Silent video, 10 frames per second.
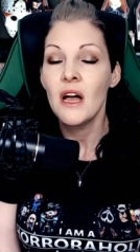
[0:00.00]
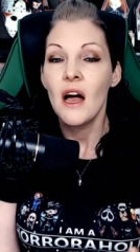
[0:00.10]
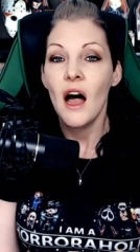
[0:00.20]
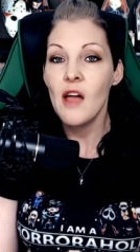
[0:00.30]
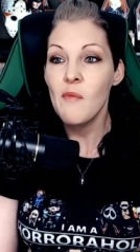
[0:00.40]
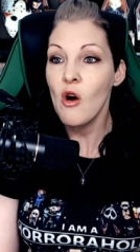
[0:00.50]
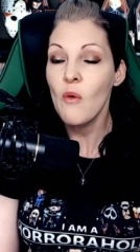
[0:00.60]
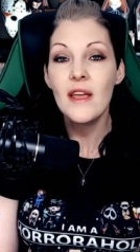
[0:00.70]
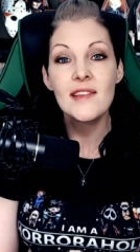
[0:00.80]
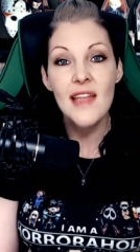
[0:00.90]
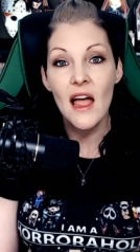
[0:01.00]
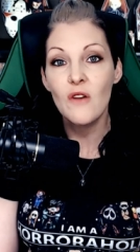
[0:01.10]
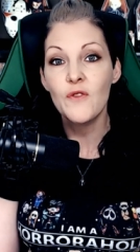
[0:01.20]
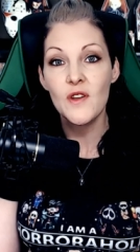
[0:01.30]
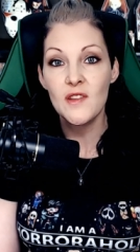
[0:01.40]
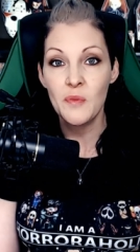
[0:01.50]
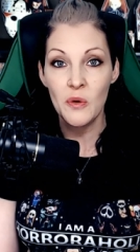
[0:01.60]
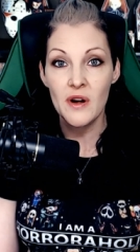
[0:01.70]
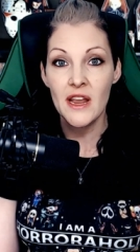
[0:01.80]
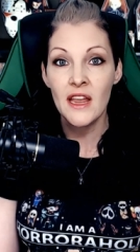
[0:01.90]
I'm always down for
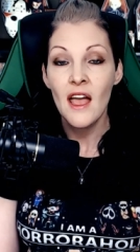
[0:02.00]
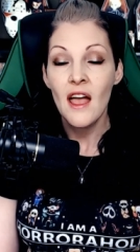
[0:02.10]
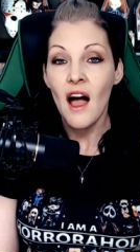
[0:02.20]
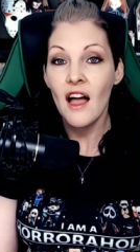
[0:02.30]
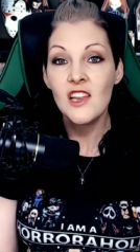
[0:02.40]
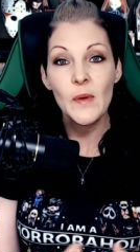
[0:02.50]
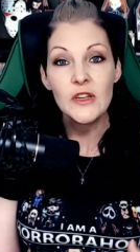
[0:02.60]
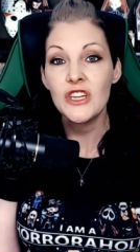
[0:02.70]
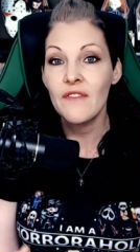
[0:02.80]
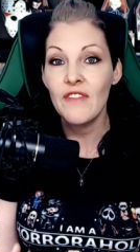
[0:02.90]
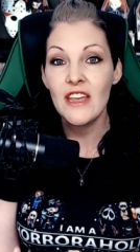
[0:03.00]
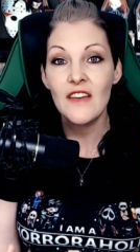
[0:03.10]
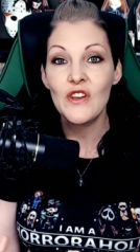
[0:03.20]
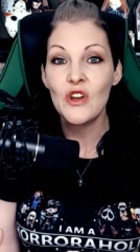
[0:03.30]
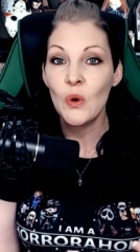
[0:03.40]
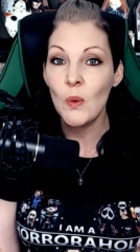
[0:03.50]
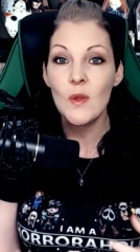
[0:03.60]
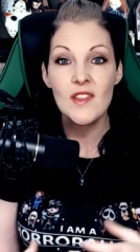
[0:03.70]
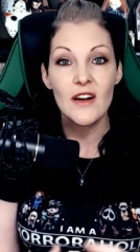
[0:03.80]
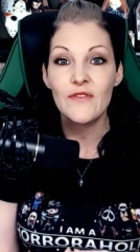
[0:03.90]
supporting, uh, especially if they give you cool
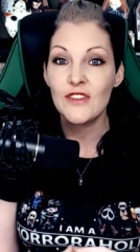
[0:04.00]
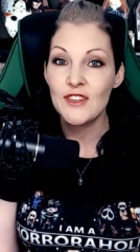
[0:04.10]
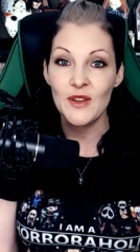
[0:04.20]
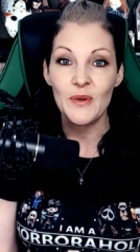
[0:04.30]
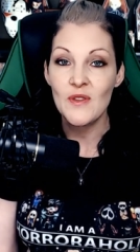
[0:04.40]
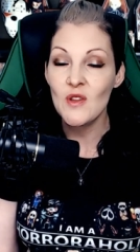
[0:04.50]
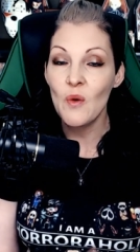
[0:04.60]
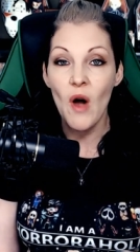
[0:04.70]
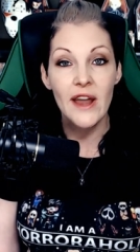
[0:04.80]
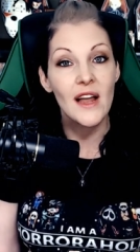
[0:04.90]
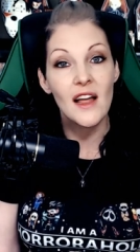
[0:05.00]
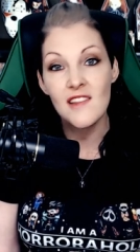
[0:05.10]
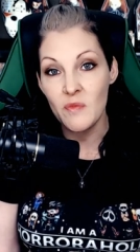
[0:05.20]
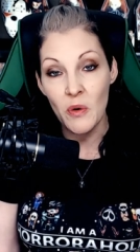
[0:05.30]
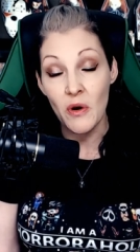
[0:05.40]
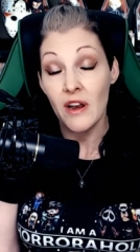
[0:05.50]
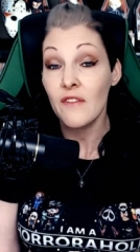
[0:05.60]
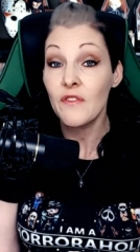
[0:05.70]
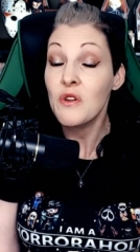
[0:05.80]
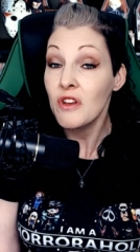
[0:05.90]
stuff to do. So why not support it?
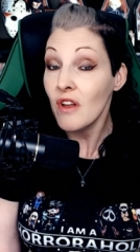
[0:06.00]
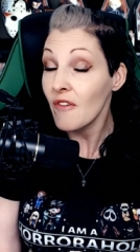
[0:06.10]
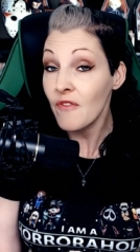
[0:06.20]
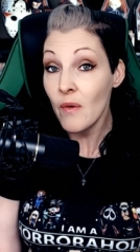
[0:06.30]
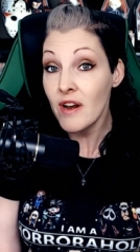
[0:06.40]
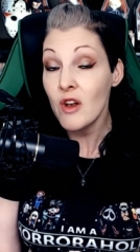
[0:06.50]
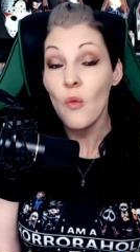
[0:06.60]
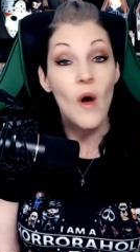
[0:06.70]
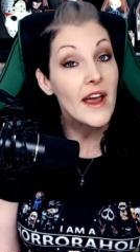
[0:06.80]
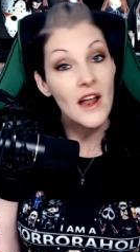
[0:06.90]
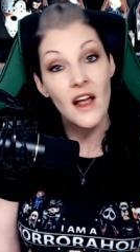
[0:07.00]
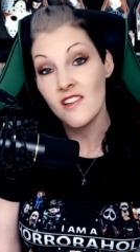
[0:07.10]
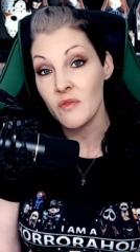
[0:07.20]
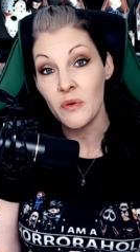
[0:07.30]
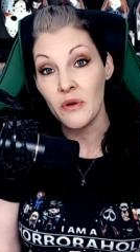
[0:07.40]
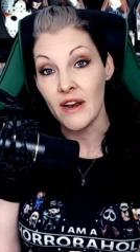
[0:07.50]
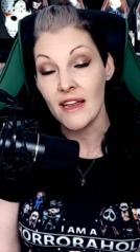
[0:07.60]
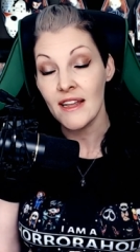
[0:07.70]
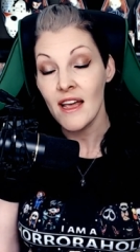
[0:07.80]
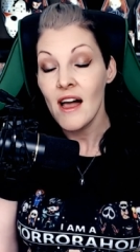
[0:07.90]
If you can afford it, why not support it?
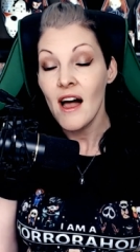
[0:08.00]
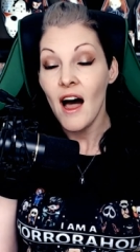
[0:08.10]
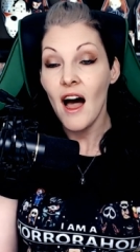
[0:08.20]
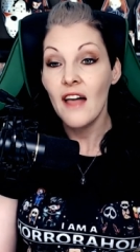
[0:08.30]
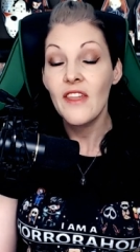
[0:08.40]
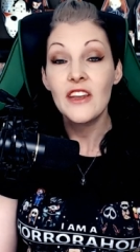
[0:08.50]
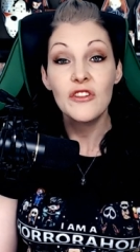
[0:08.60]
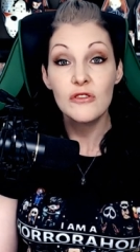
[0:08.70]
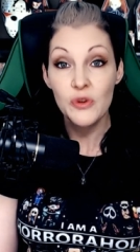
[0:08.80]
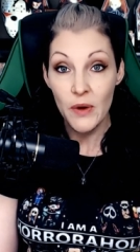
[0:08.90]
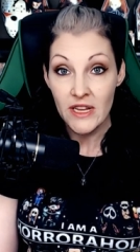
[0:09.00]
Uh, they do Twitch.